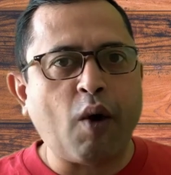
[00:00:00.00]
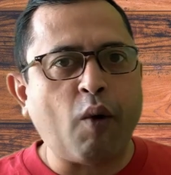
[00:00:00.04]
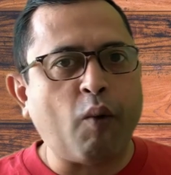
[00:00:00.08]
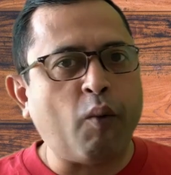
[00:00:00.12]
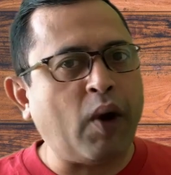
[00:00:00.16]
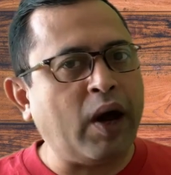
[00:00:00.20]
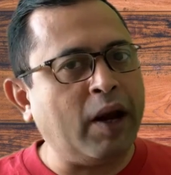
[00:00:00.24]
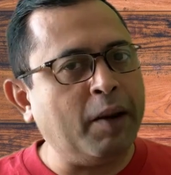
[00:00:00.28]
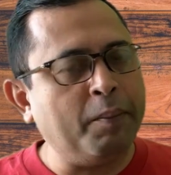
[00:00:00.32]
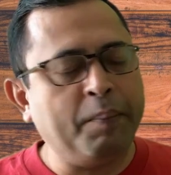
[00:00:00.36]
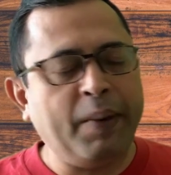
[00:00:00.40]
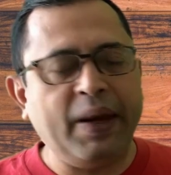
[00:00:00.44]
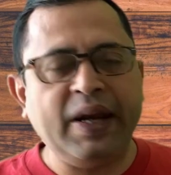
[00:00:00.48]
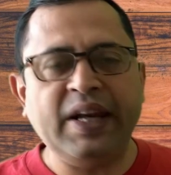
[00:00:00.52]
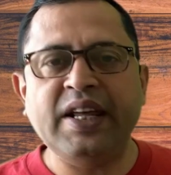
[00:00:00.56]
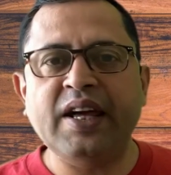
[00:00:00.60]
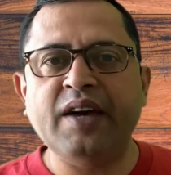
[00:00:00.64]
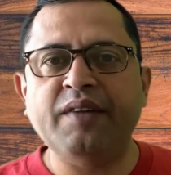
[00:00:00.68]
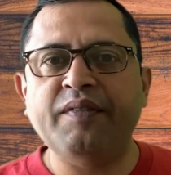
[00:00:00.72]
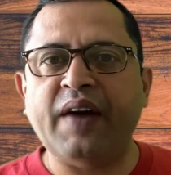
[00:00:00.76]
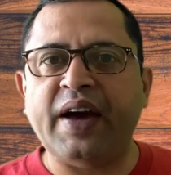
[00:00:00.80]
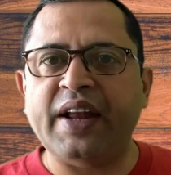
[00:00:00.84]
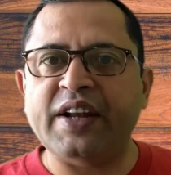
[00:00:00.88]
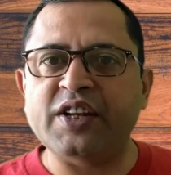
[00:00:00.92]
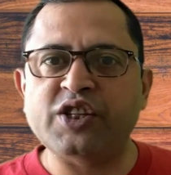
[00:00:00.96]
While
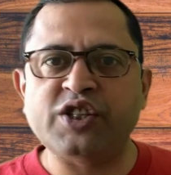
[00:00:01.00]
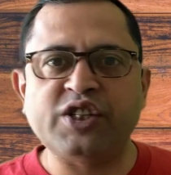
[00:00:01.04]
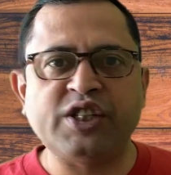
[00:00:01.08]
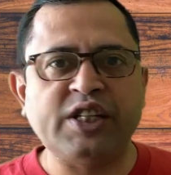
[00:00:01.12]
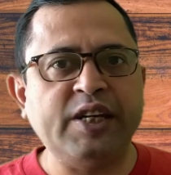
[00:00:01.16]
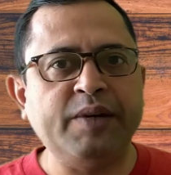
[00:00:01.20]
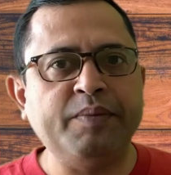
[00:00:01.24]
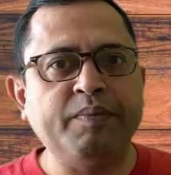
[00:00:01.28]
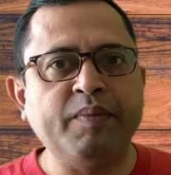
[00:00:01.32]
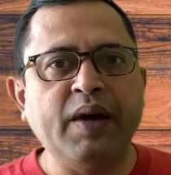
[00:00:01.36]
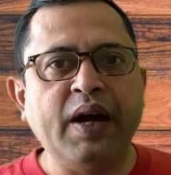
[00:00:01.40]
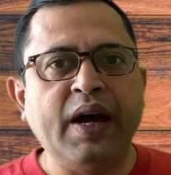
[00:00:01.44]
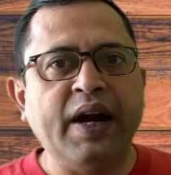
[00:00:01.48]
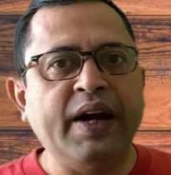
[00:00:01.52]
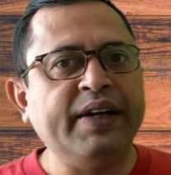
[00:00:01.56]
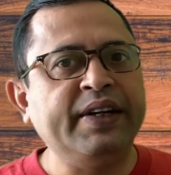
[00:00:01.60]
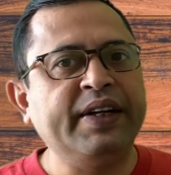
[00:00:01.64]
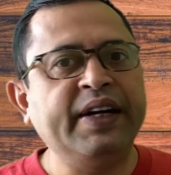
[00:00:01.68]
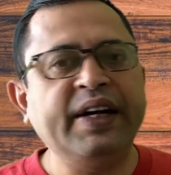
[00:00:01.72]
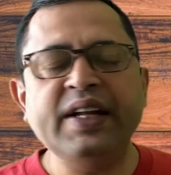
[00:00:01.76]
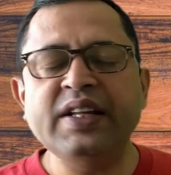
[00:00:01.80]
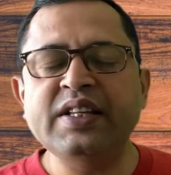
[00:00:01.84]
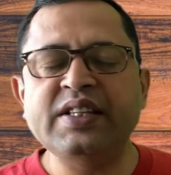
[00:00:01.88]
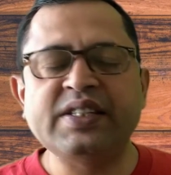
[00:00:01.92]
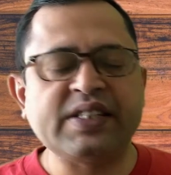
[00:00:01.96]
Belyaev and his team
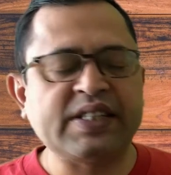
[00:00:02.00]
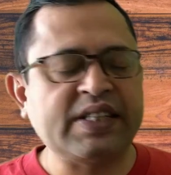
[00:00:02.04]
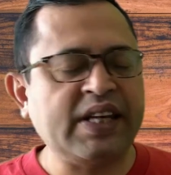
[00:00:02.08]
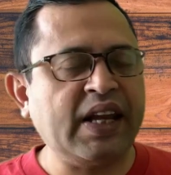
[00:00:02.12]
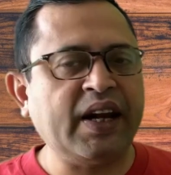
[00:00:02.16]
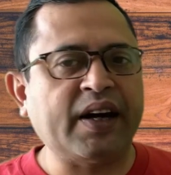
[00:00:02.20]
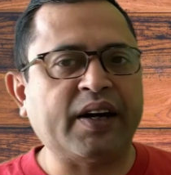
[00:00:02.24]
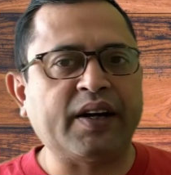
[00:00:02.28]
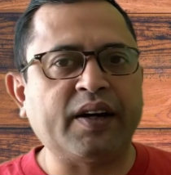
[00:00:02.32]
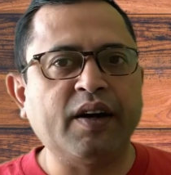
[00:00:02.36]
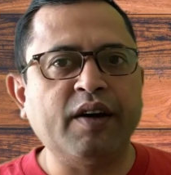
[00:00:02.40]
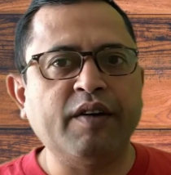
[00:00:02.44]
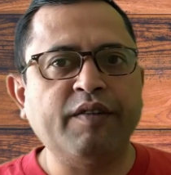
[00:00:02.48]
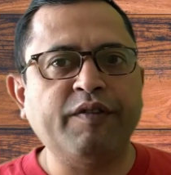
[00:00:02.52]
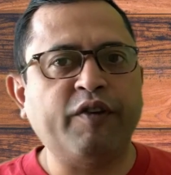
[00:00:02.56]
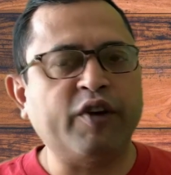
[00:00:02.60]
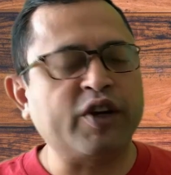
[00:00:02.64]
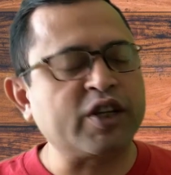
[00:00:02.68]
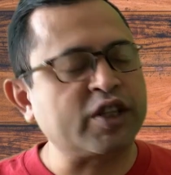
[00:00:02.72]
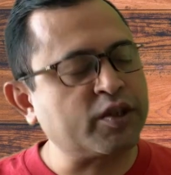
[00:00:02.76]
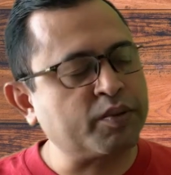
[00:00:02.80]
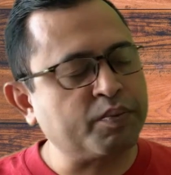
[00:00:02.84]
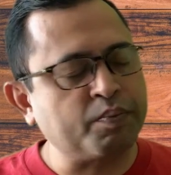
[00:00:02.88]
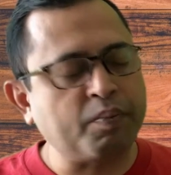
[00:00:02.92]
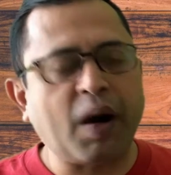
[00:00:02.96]
didn't select for a
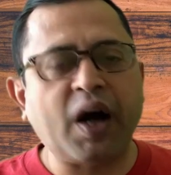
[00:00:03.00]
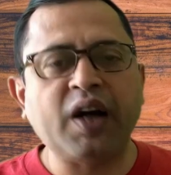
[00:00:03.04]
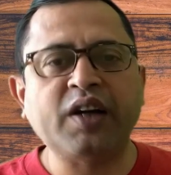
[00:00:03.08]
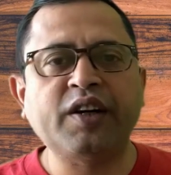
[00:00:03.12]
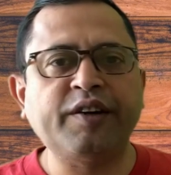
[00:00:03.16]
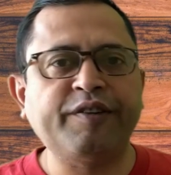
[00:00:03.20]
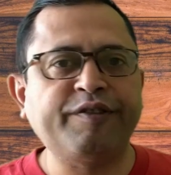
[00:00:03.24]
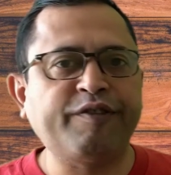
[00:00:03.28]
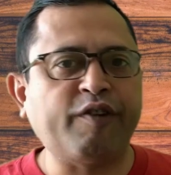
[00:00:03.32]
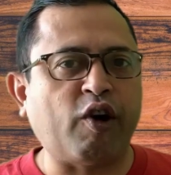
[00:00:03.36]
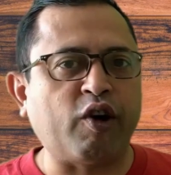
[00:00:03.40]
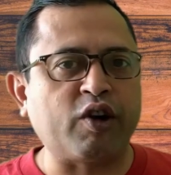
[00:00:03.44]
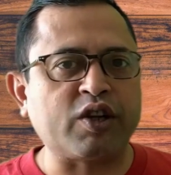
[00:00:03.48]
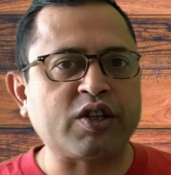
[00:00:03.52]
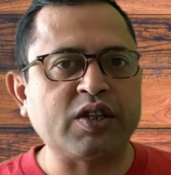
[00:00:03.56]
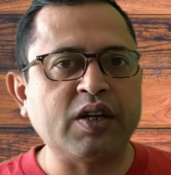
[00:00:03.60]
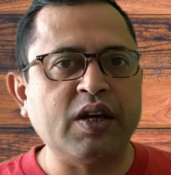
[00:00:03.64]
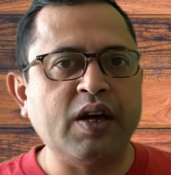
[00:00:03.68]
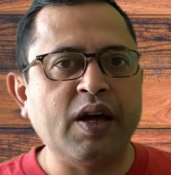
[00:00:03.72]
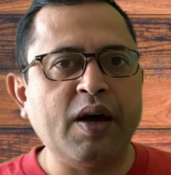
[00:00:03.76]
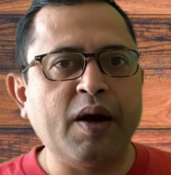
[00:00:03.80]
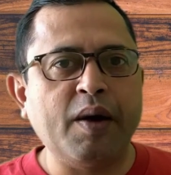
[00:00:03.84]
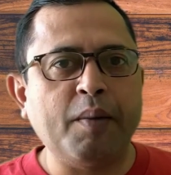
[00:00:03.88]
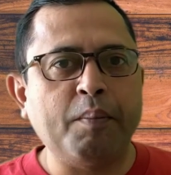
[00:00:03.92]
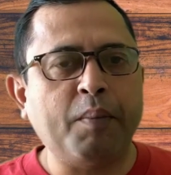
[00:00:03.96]
smarter fox
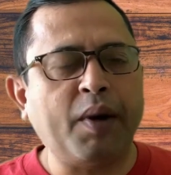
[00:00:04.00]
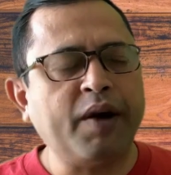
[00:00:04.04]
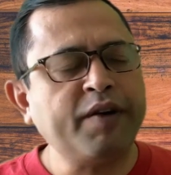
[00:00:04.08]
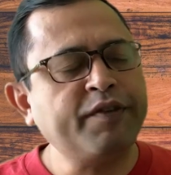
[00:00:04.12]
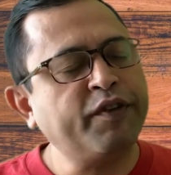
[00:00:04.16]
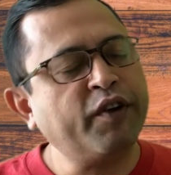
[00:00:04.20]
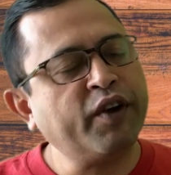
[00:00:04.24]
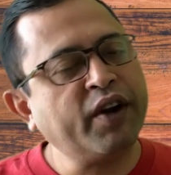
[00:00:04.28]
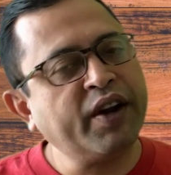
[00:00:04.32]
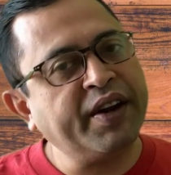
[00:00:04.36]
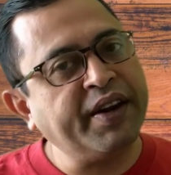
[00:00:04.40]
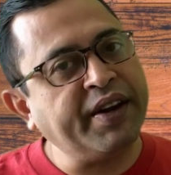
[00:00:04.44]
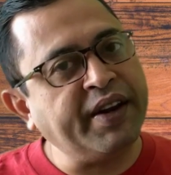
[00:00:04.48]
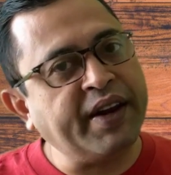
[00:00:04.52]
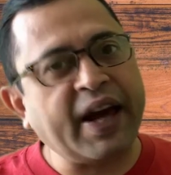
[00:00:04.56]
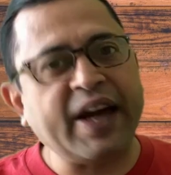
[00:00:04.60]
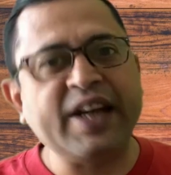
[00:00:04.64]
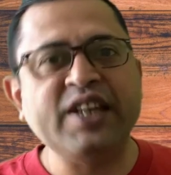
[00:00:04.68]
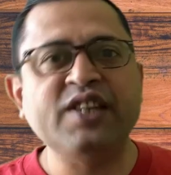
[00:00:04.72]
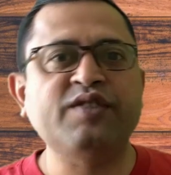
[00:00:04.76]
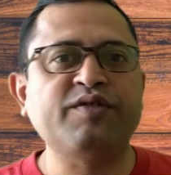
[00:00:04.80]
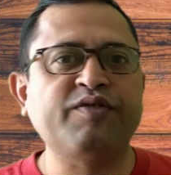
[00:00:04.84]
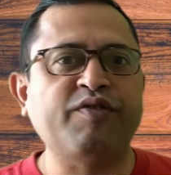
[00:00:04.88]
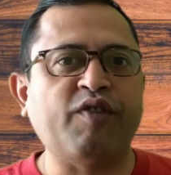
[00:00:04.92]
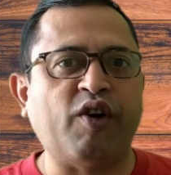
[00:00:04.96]
but for a
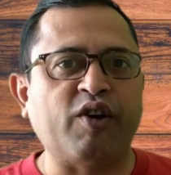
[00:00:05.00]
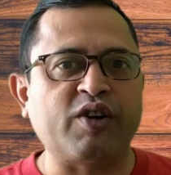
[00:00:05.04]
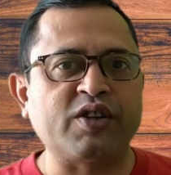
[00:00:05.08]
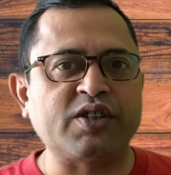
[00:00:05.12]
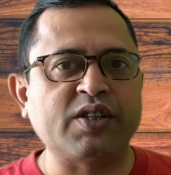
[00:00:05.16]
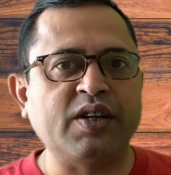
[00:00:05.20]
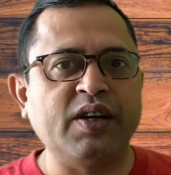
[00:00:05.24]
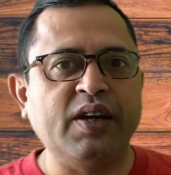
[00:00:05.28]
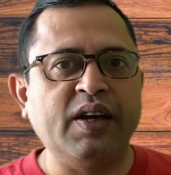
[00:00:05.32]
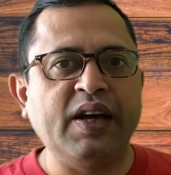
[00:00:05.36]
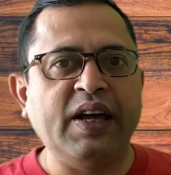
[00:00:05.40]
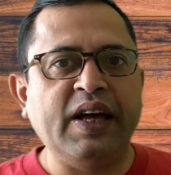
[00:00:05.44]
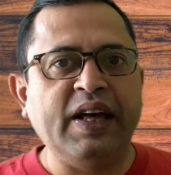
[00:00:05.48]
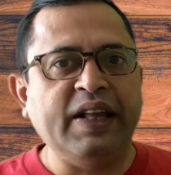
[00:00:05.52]
nice fox,